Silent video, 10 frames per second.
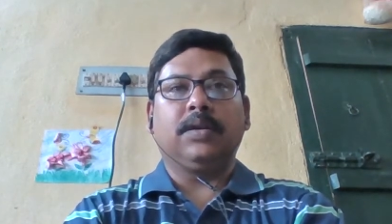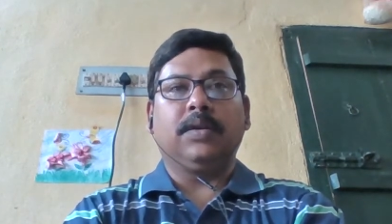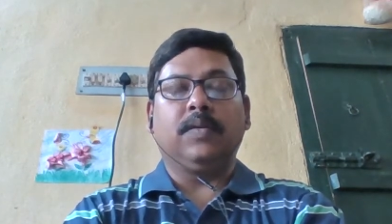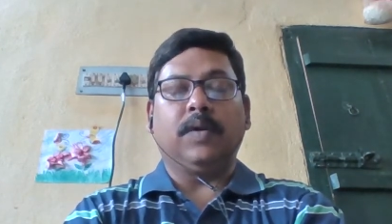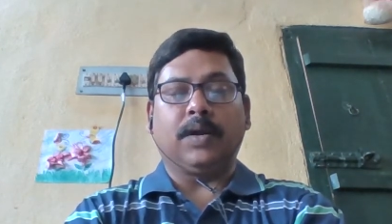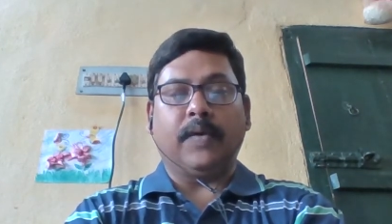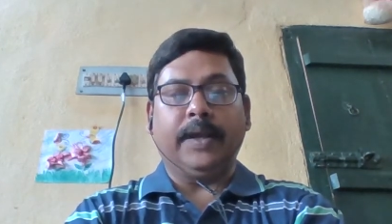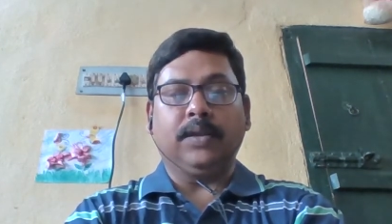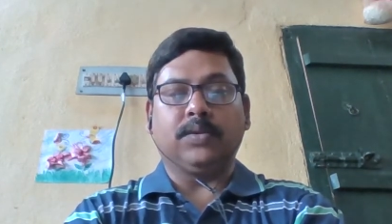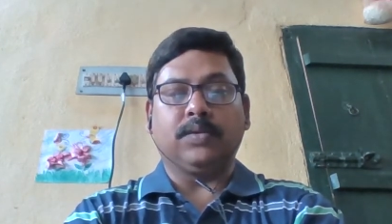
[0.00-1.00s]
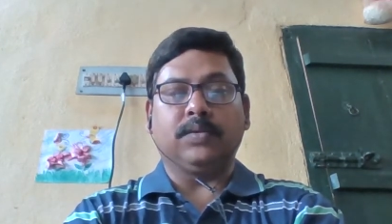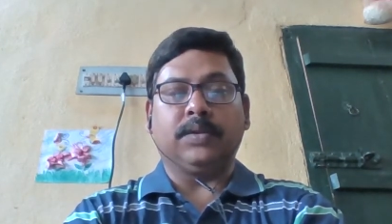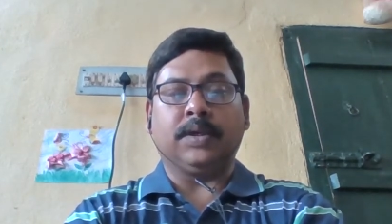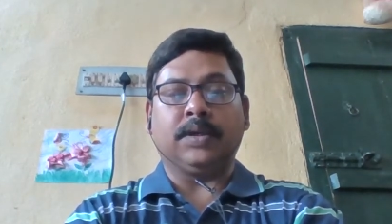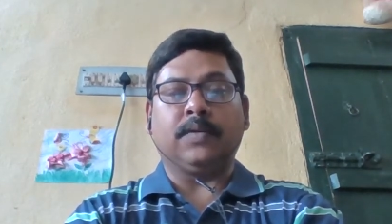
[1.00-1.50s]
we are going through
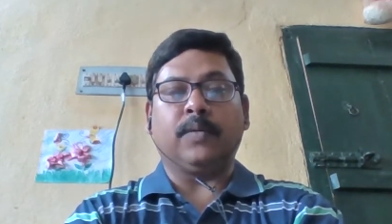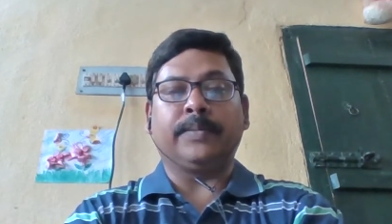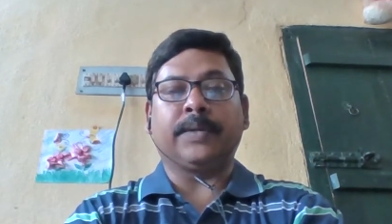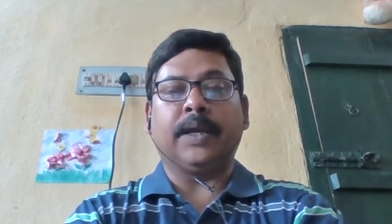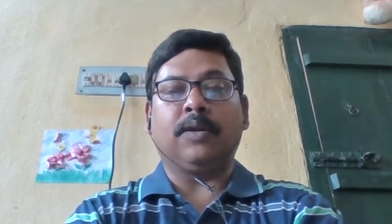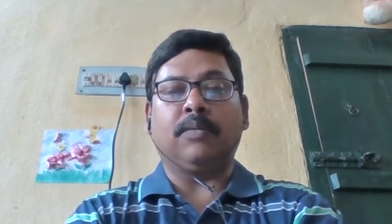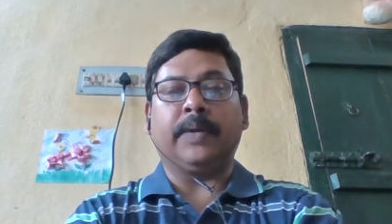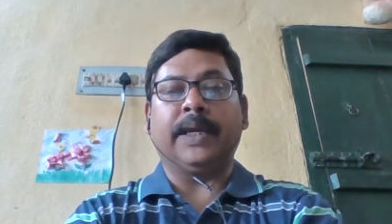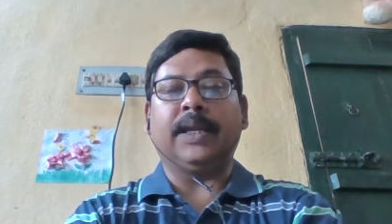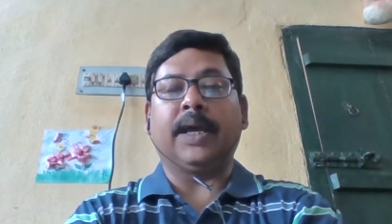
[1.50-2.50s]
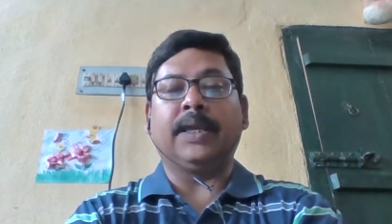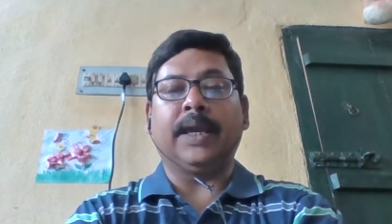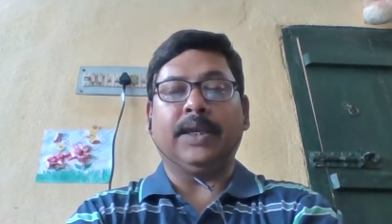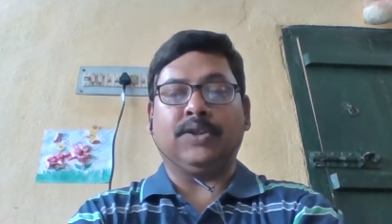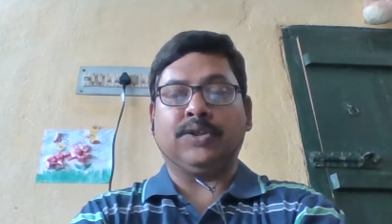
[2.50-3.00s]
the website of
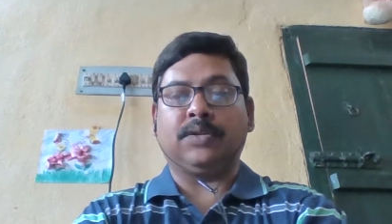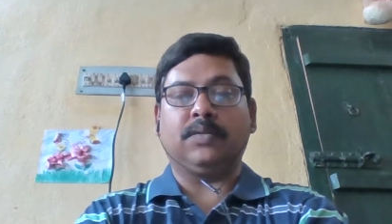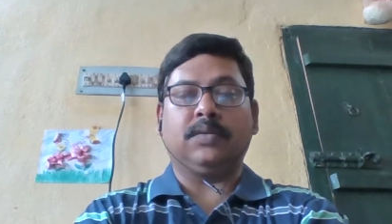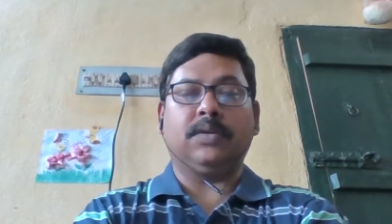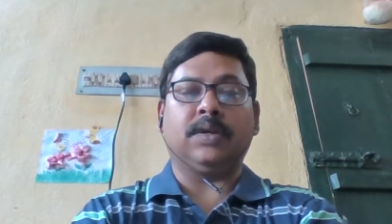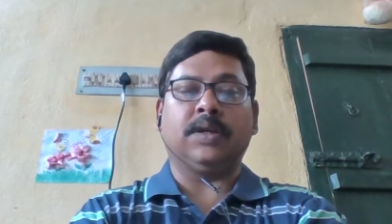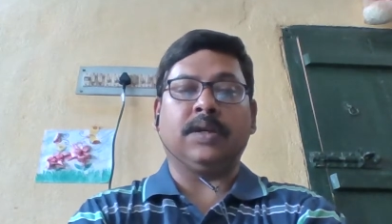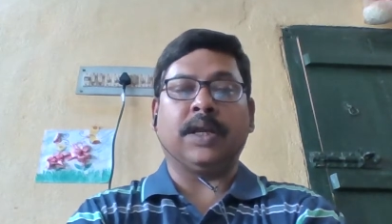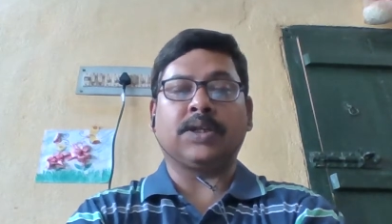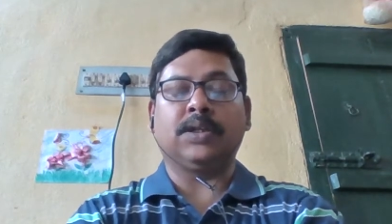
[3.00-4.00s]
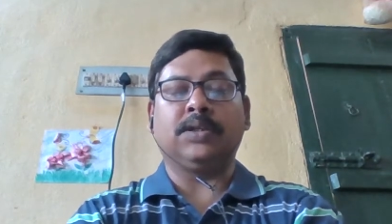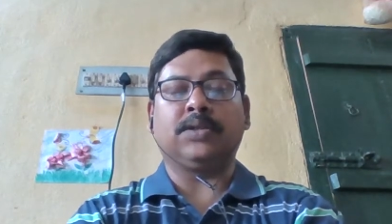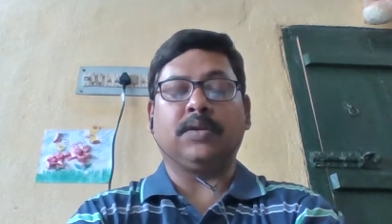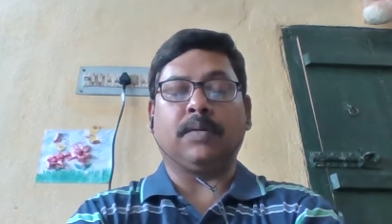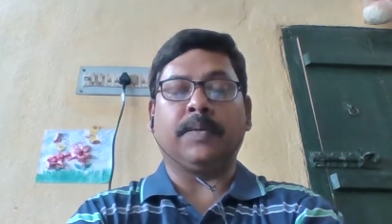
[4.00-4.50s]
NIH, National
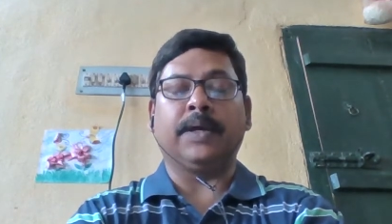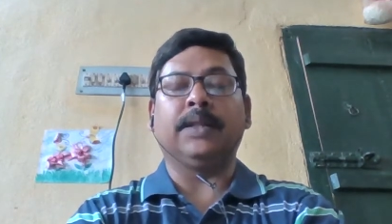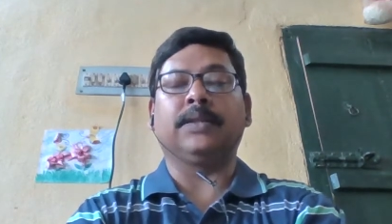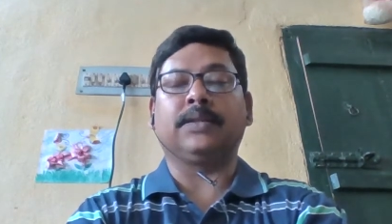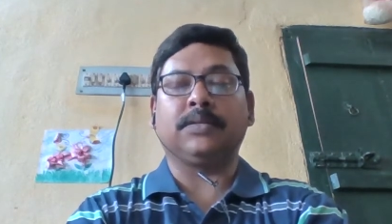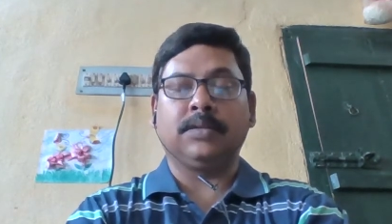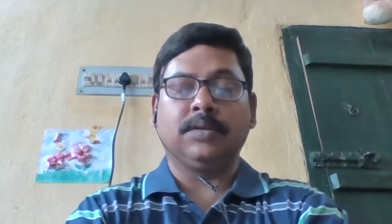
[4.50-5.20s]
Institute of Health,